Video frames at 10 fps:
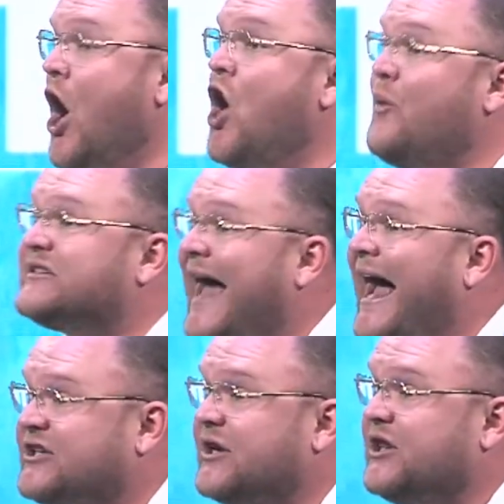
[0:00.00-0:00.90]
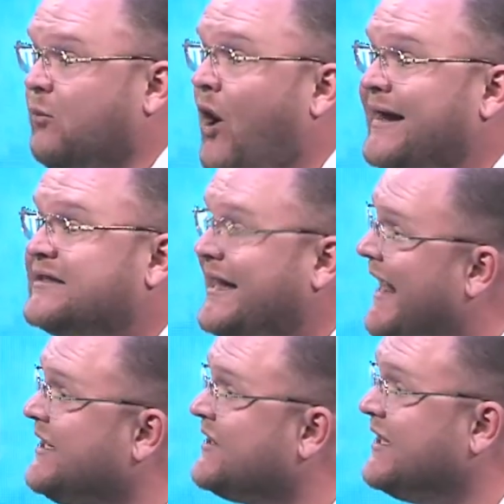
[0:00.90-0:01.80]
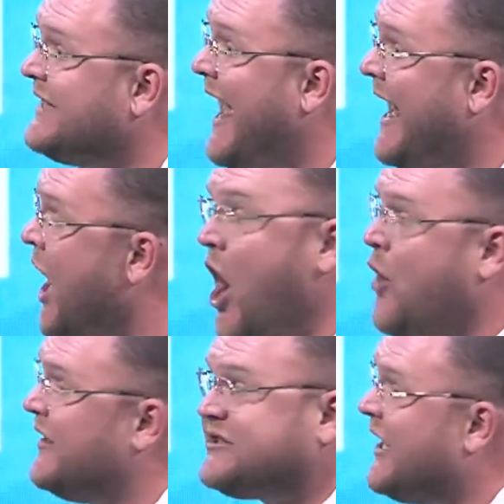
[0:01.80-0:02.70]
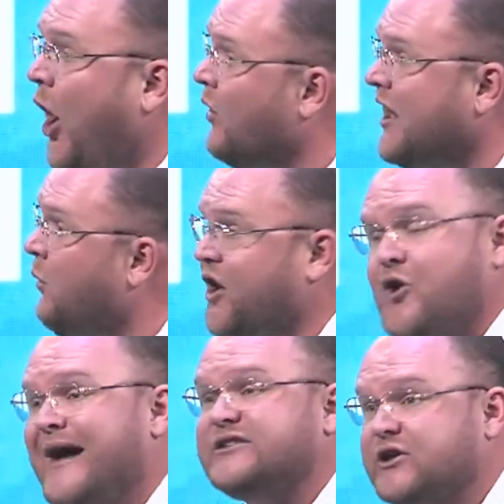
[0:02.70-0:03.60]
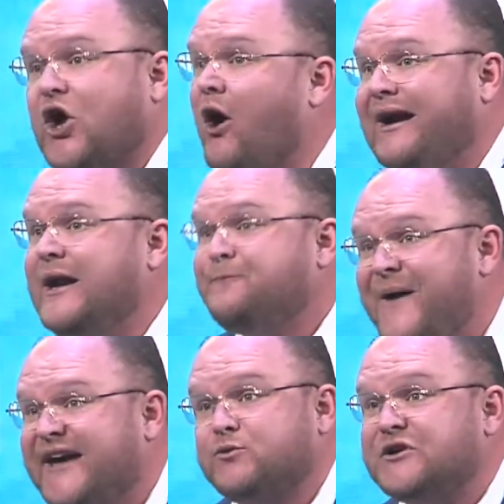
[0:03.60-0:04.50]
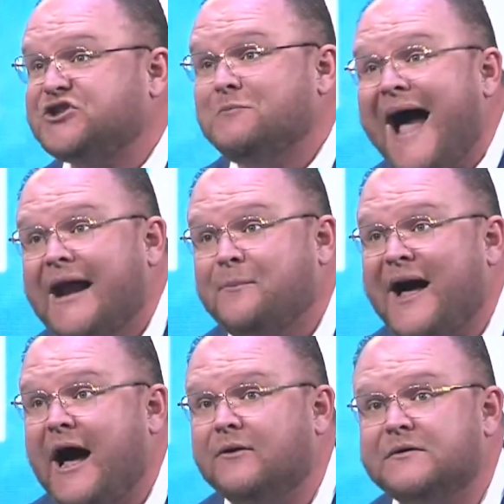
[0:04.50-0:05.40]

who is actually the one at the end of the day who is the only one who has authority to fix what you're mad about.